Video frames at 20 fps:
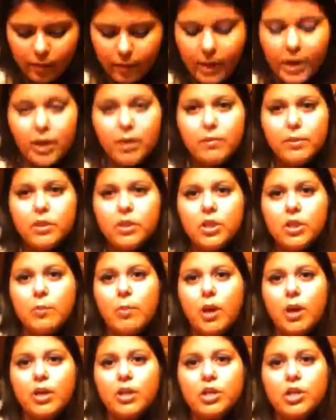been to the
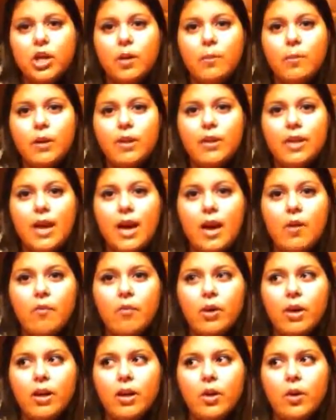Body Shop, but they have
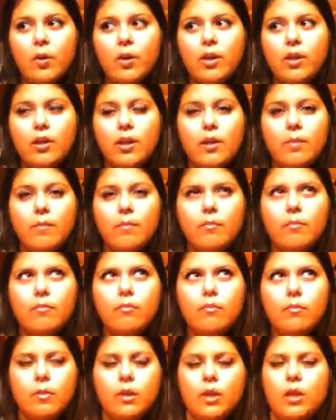one I know in oh,
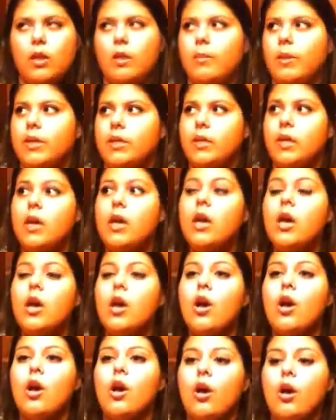let me say,
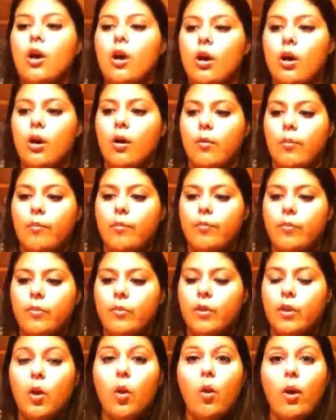um,
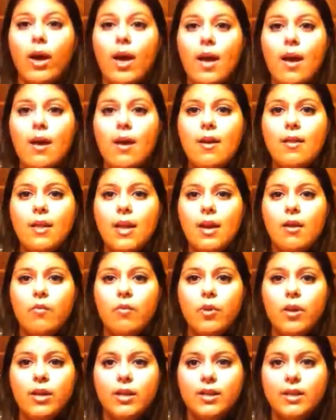La Jolla, and they have
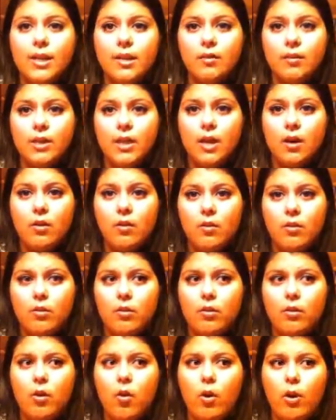one in
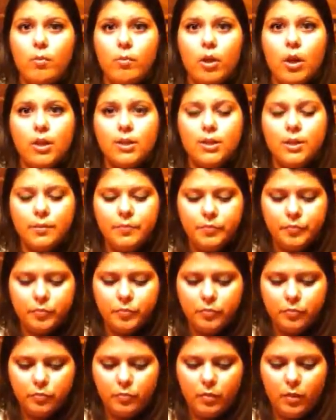downtown Horton Plaza.
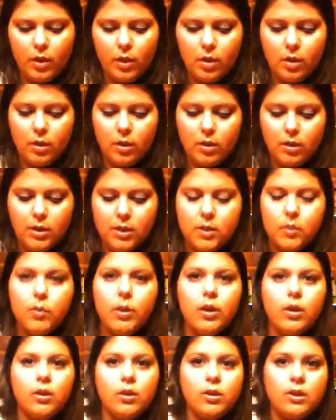This is
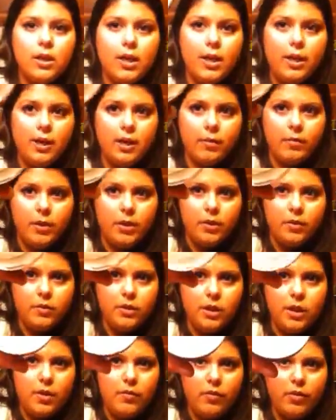what it looks like. I've been
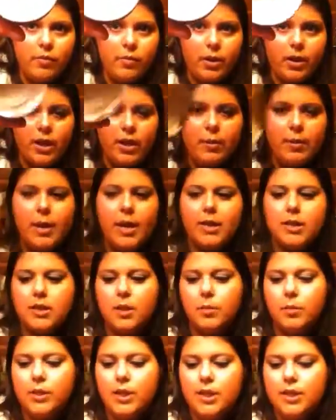using it for the past
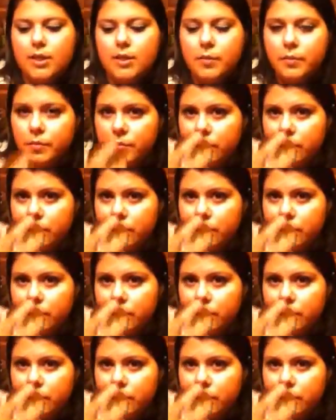couple days.